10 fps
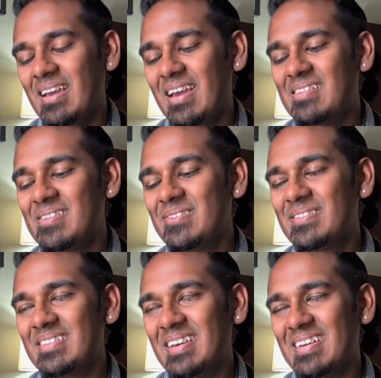And
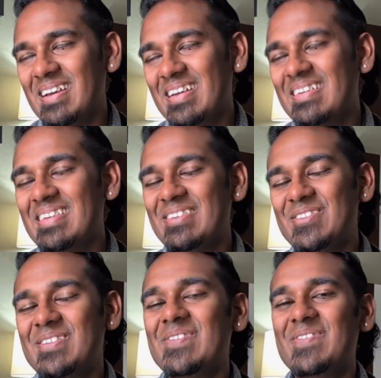I guess I
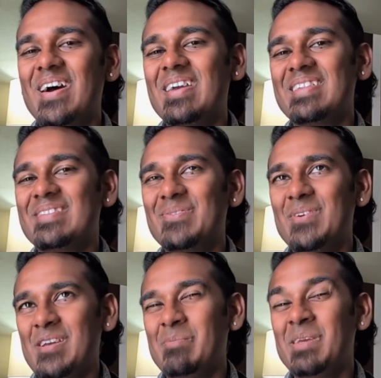should define
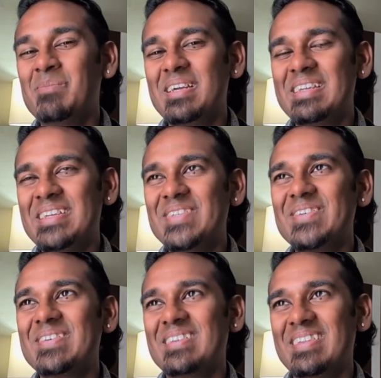what I mean by nature,
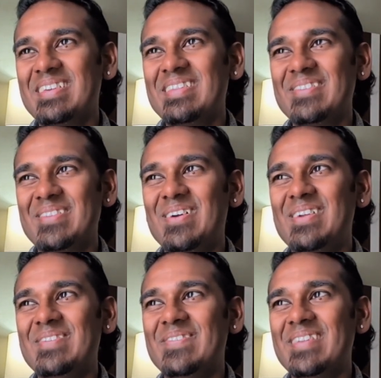because I think there's a lot
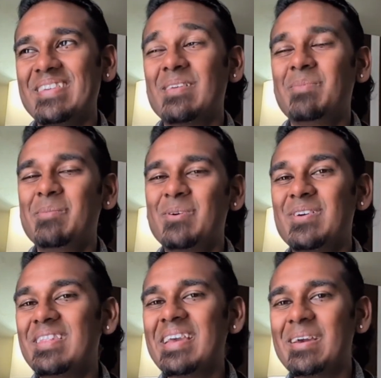of different things that people
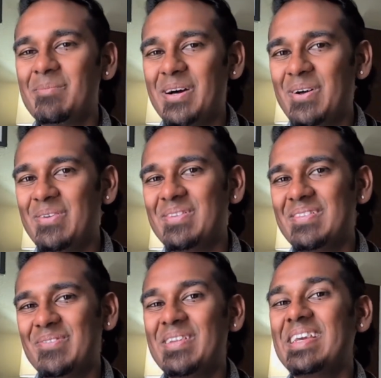could think about
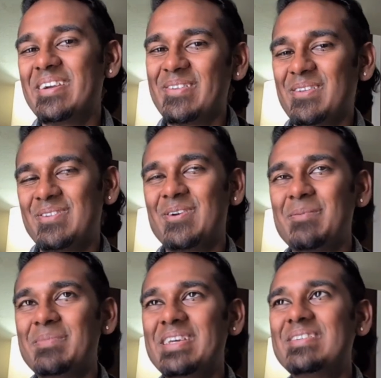when they hear the
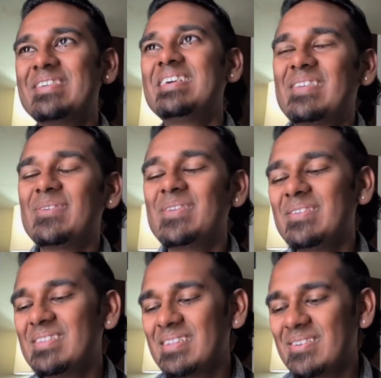term nature. So
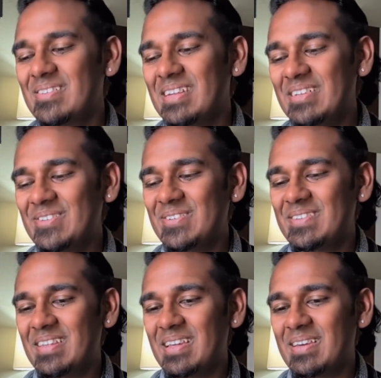there's
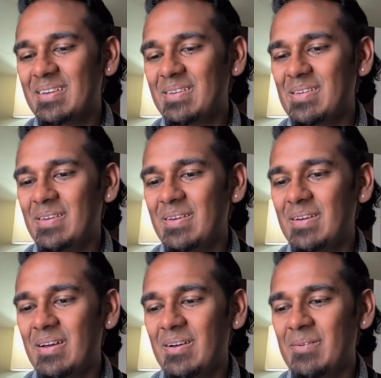natures like
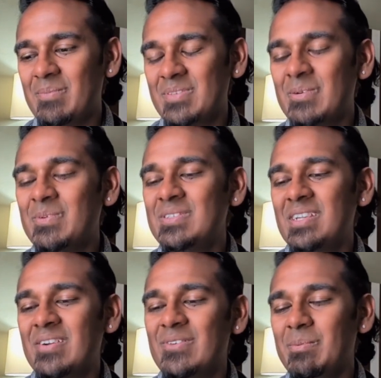someone
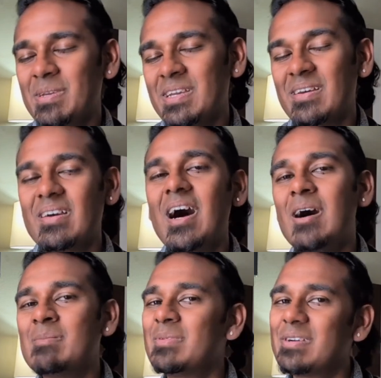generally being a
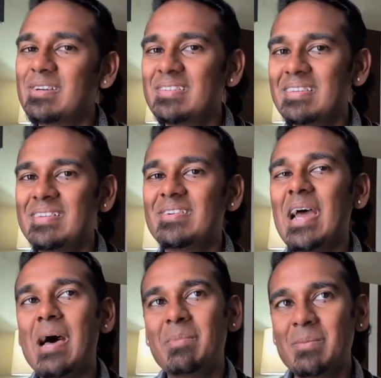calm person or
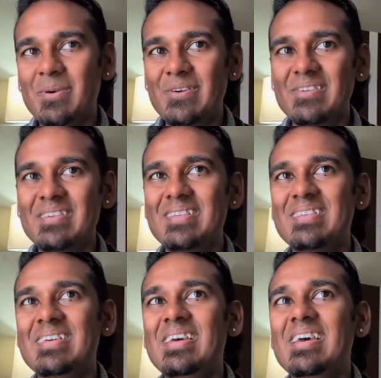happy person.